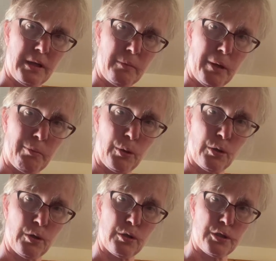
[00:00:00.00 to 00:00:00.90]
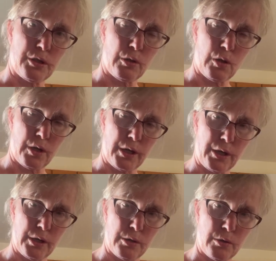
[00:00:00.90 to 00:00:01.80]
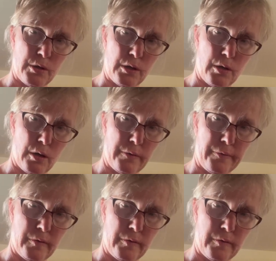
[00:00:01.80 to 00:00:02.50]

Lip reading: My burner's still on. I gotta turn it off.